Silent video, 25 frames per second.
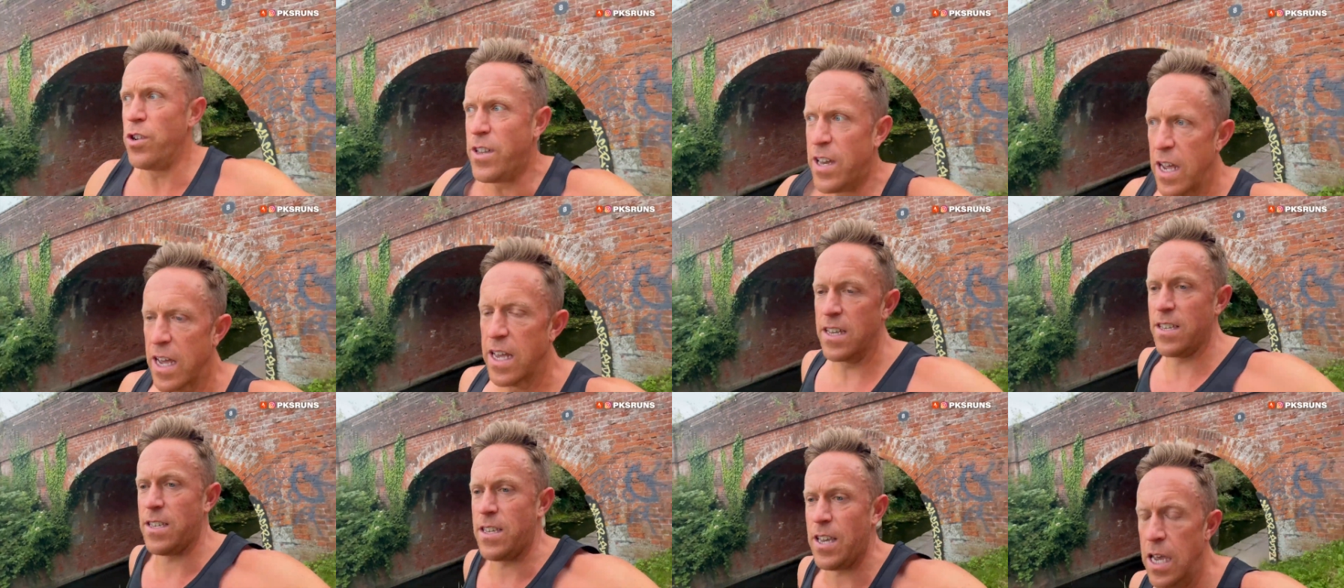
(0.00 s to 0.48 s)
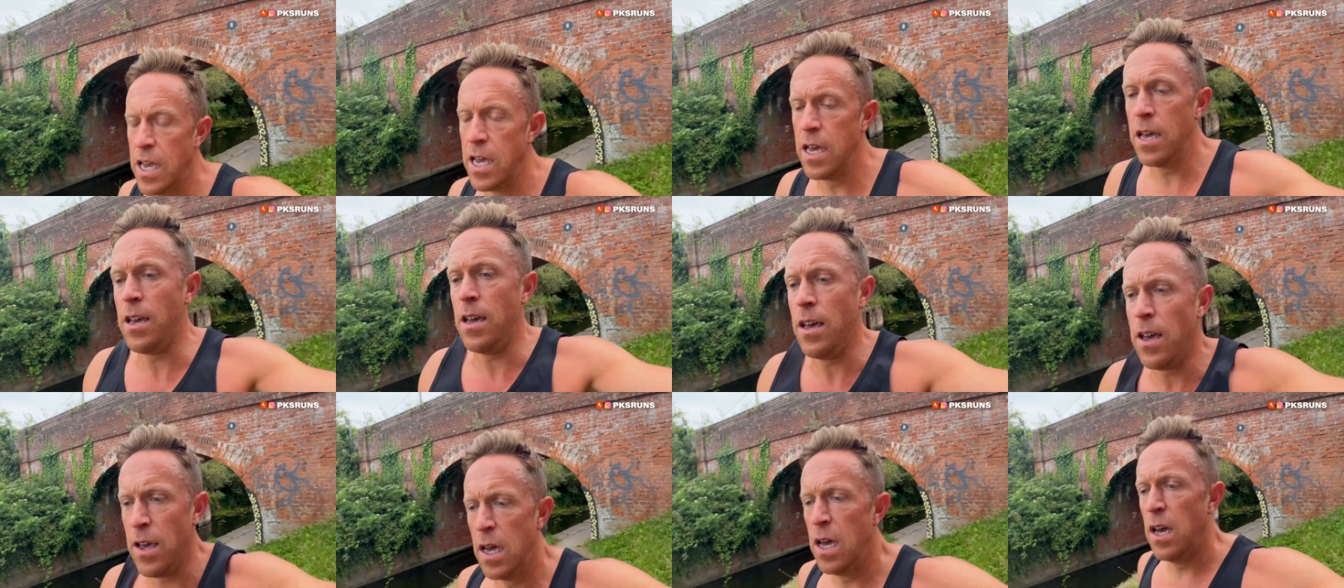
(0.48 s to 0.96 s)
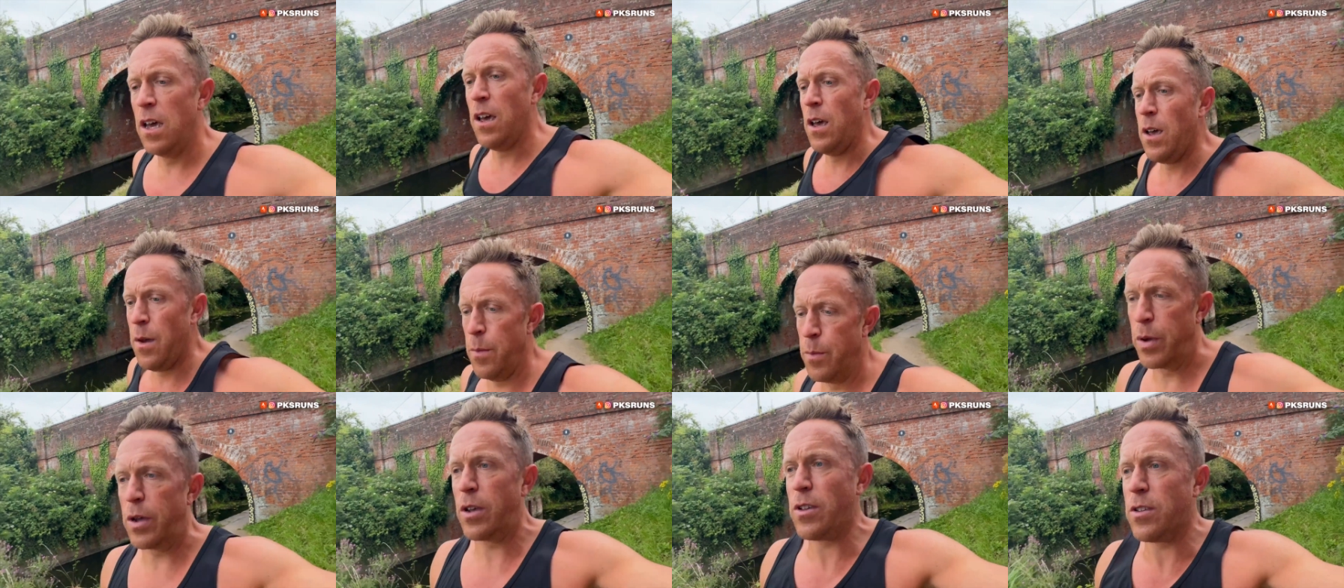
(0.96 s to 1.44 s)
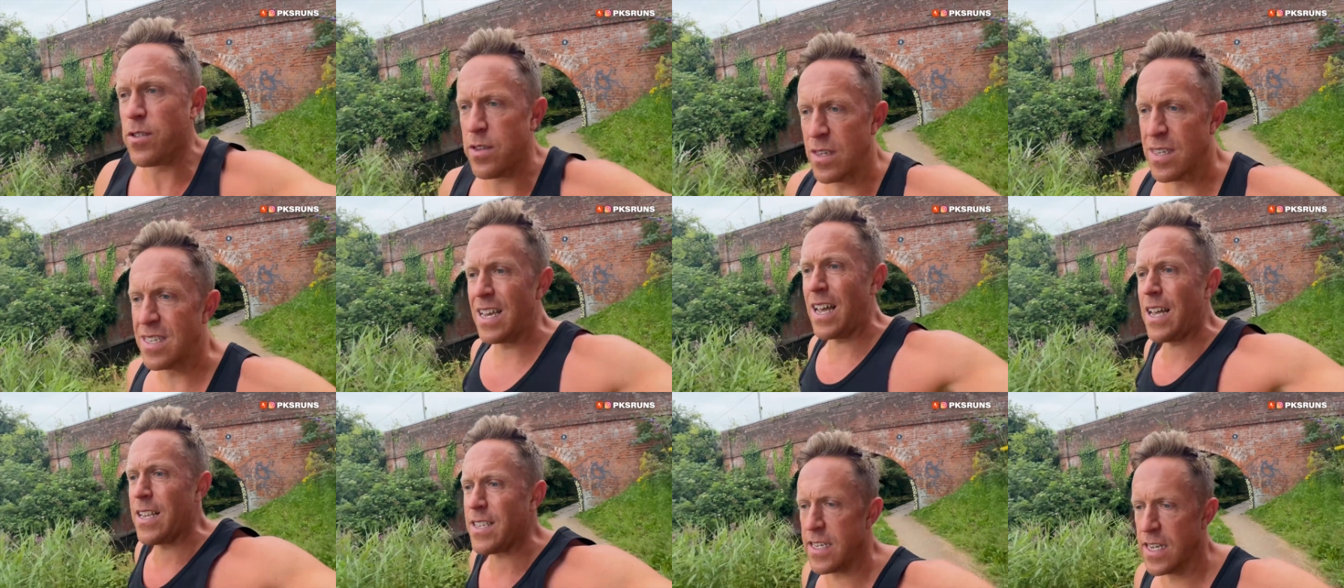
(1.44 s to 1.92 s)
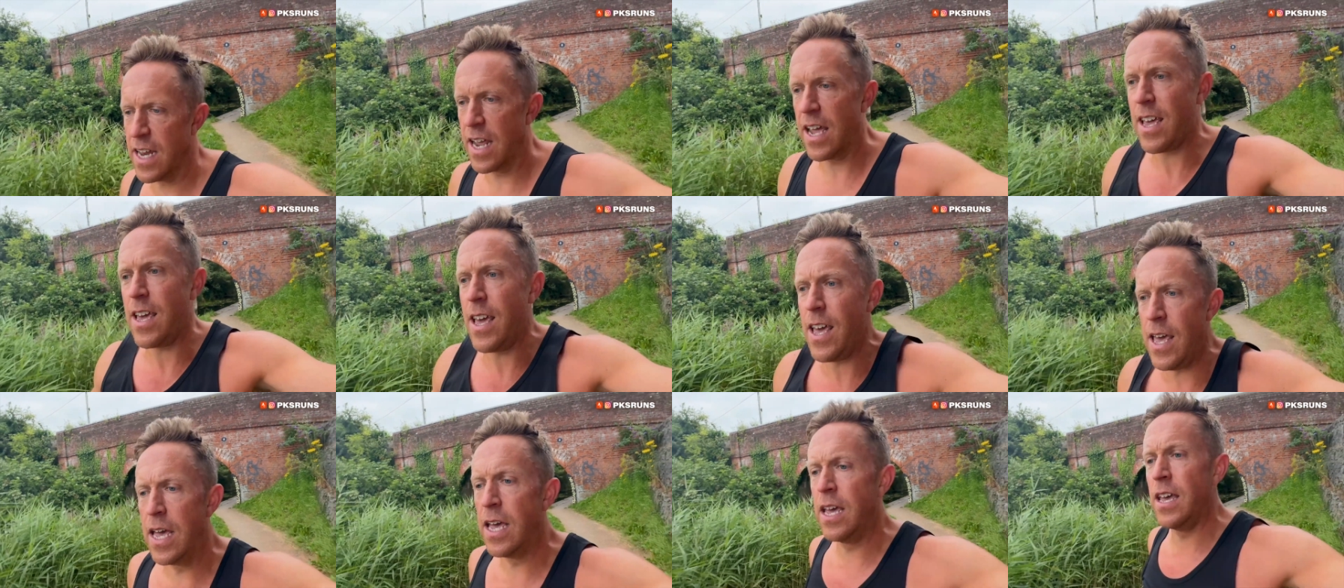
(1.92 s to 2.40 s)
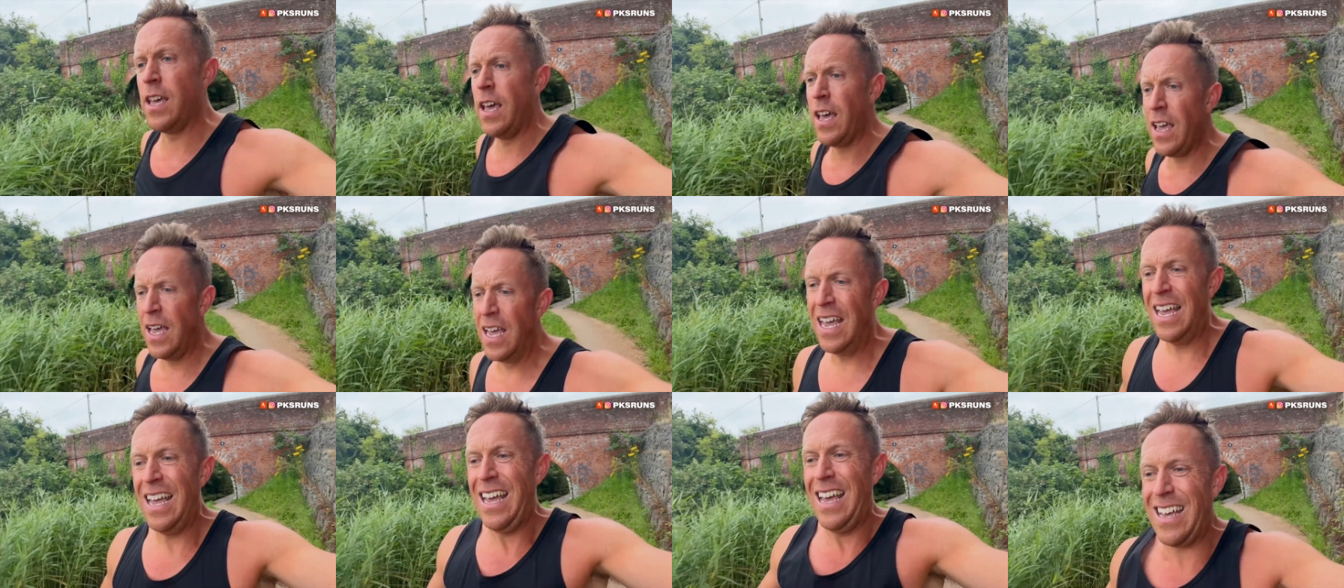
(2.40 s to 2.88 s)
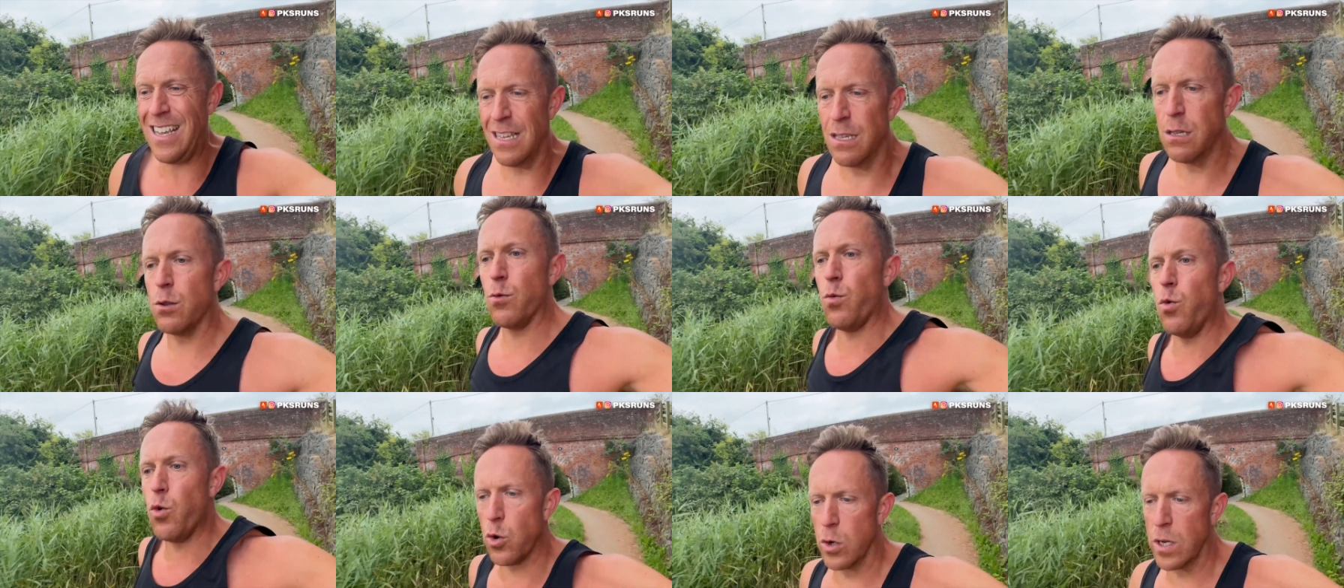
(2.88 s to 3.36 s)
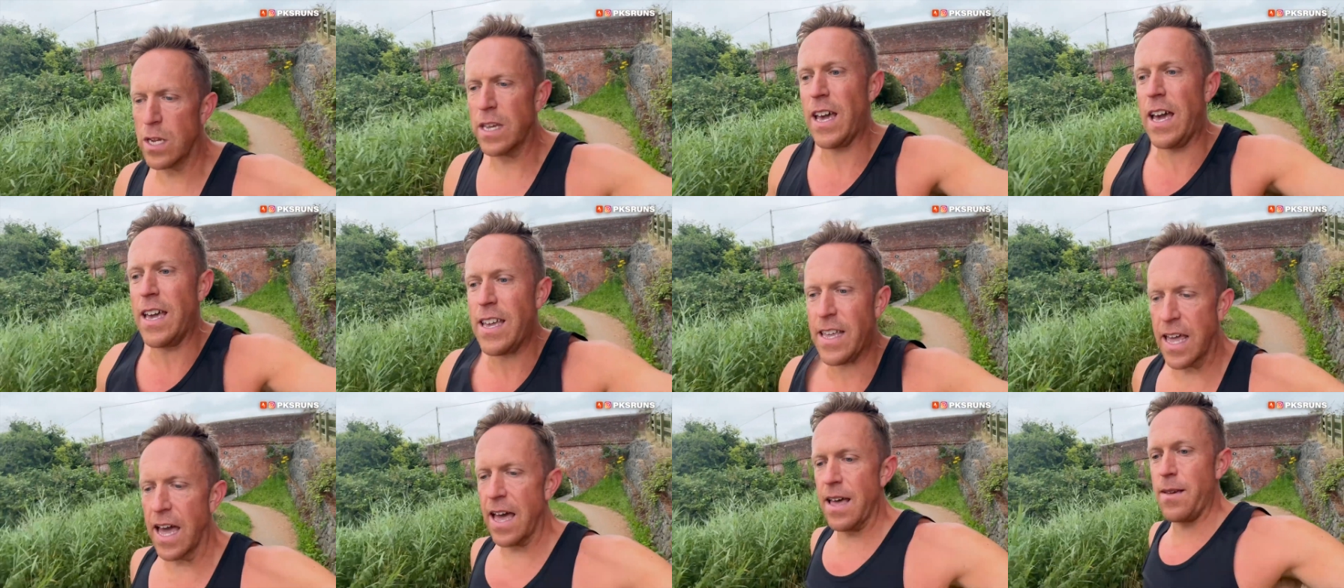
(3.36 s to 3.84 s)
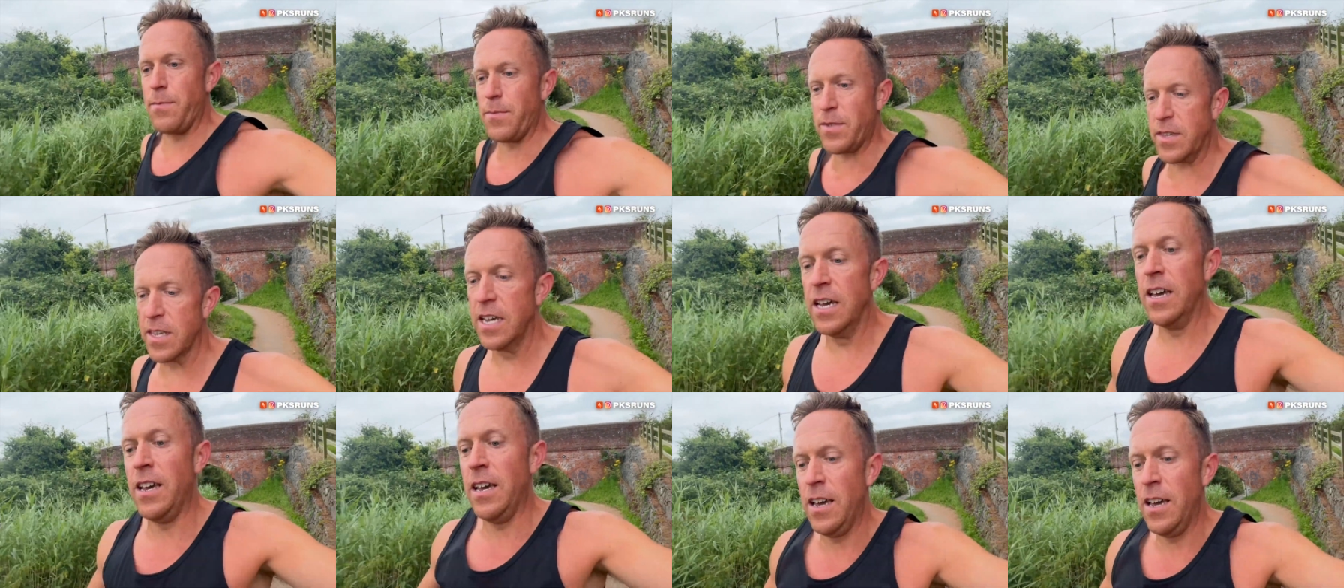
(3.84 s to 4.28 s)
days, because on Saturday, it's the Watergate Games.